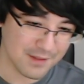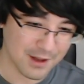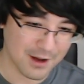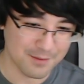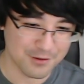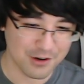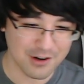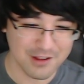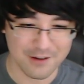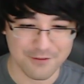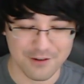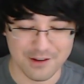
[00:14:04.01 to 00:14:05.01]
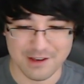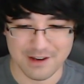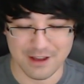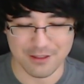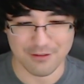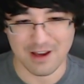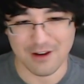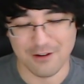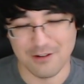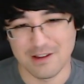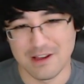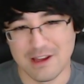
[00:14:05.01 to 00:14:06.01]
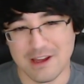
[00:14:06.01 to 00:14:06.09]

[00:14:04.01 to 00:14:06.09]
Triggering a friendly Death Rattle.